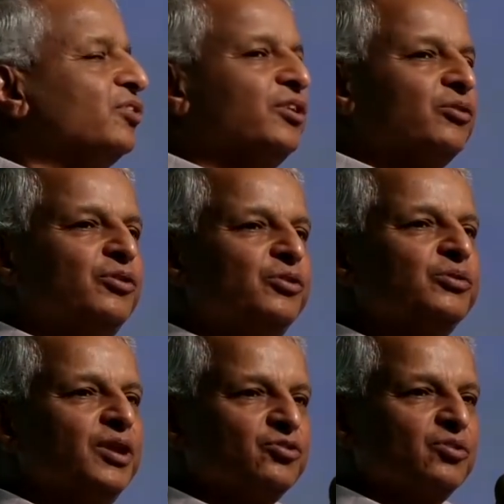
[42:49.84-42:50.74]
you said you're going to
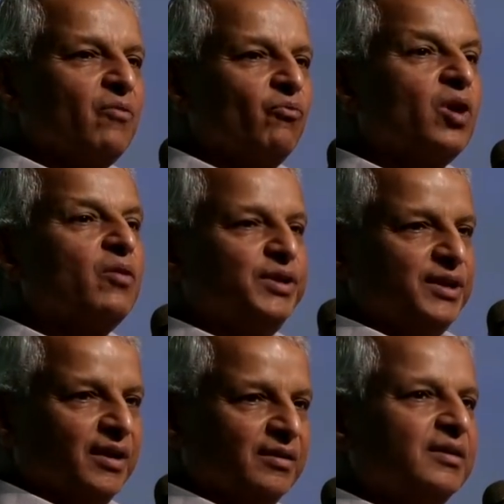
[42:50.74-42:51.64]
do this, what have you
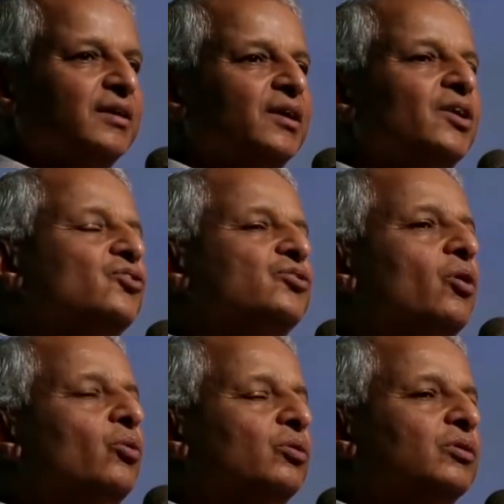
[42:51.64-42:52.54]
done?
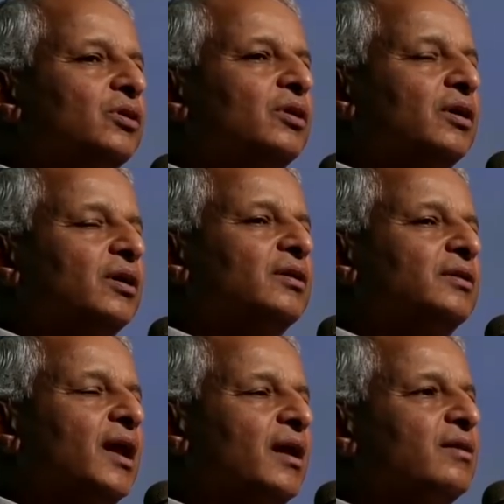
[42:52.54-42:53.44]
So
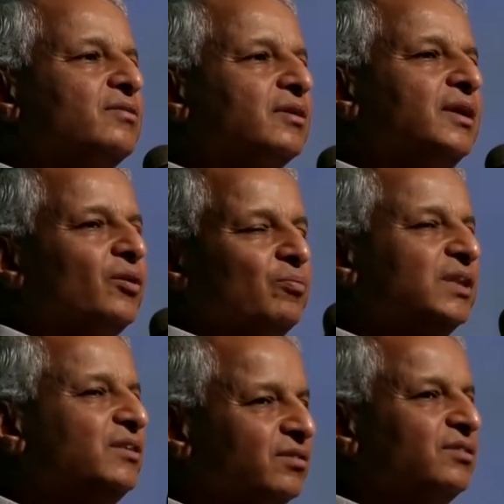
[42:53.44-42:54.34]
there is,
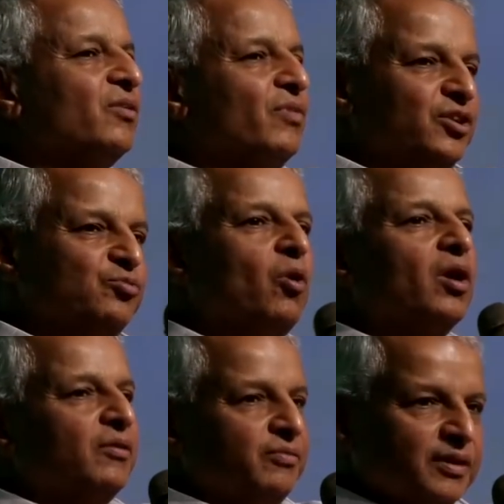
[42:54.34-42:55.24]
but this is a very
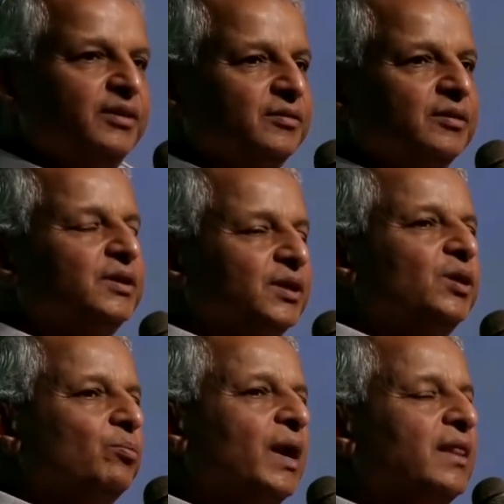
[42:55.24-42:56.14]
small effort.
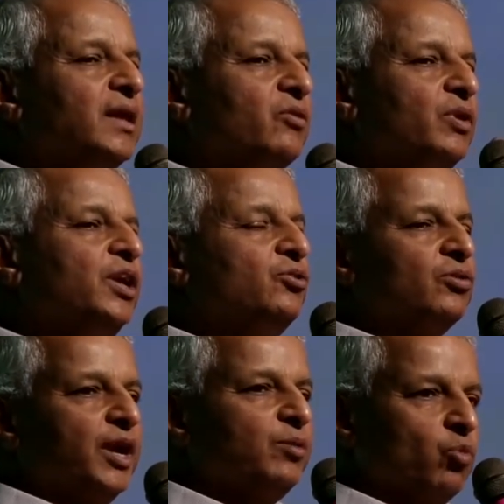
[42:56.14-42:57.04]
But I think we need
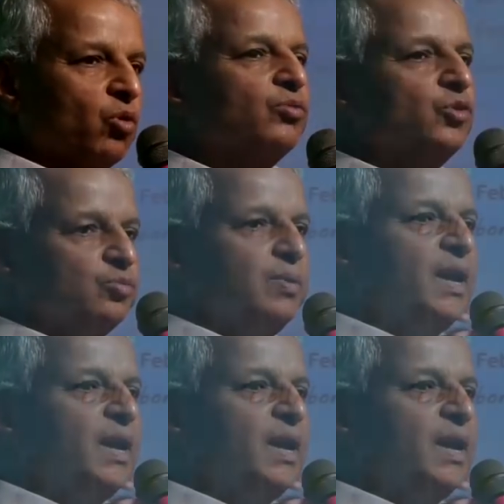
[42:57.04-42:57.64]
to create more of those